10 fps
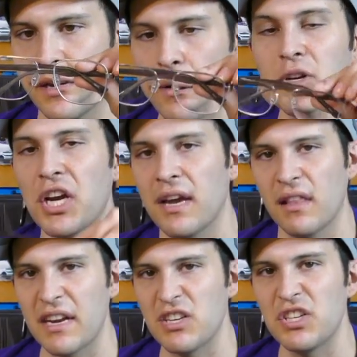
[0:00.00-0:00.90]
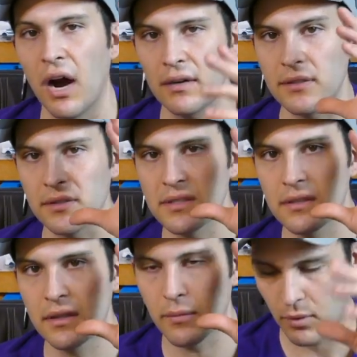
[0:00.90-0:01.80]
wish I had, like,
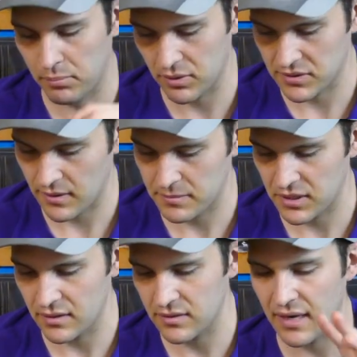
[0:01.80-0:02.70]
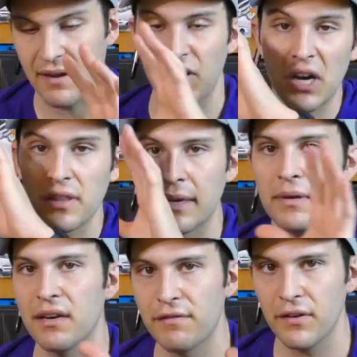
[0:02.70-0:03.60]
goggles that were prescription to have
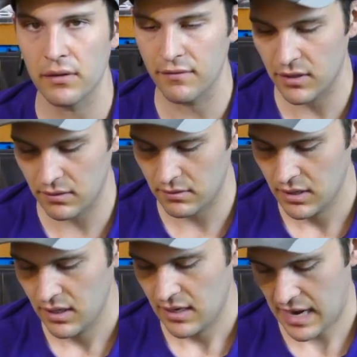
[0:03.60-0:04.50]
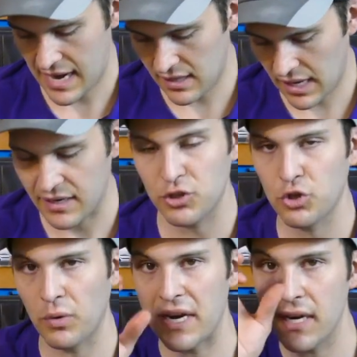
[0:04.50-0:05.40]
unlimited field of view. I hate like
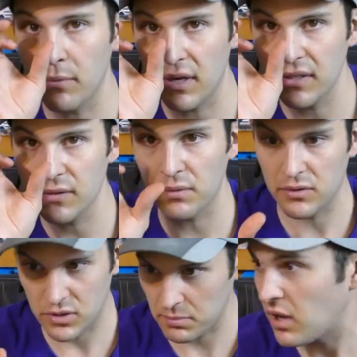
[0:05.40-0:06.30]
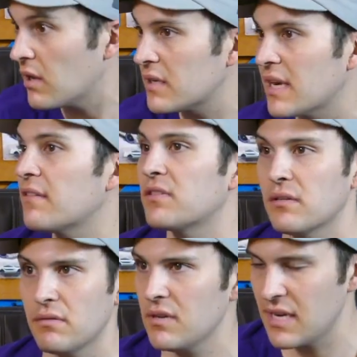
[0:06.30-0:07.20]
trendy ones where they're small and you have
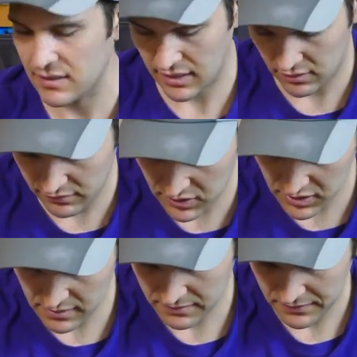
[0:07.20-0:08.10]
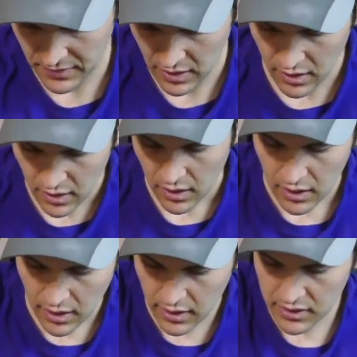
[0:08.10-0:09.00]
to get tunnel vision.
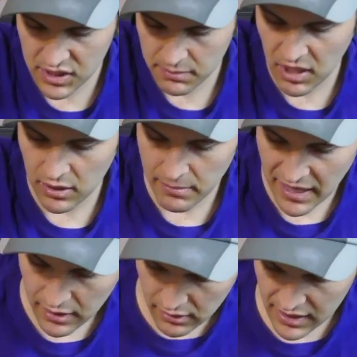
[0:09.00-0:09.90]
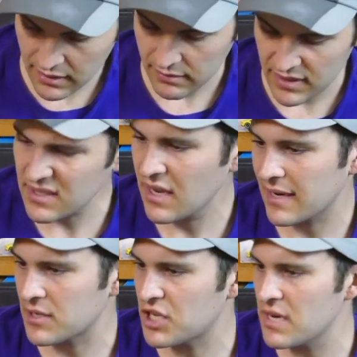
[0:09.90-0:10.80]
Smaller battery. This is like
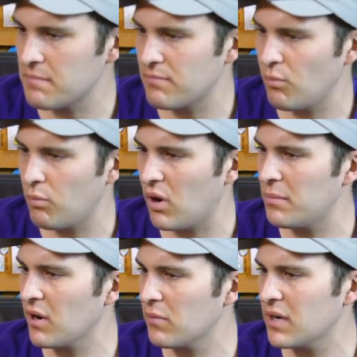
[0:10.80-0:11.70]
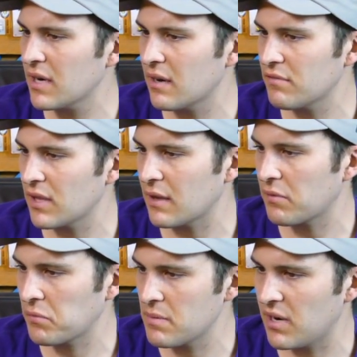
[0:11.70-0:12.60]
a cheap Walmart one I got for like
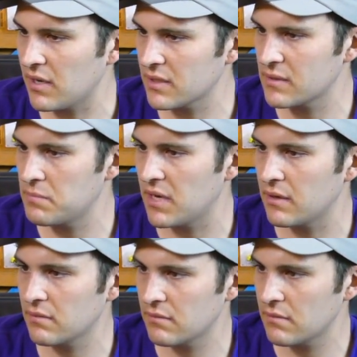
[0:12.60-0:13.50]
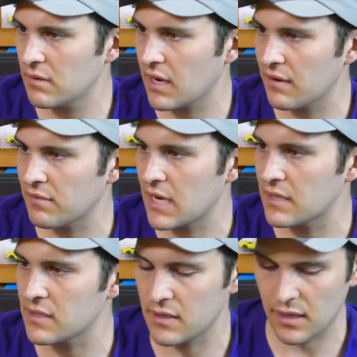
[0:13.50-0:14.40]
$3, but I have
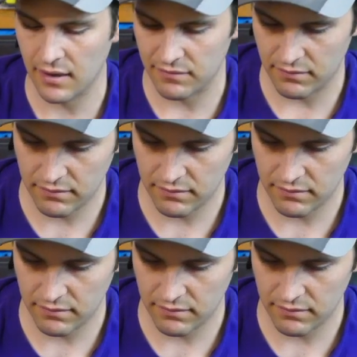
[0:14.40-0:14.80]
cases that have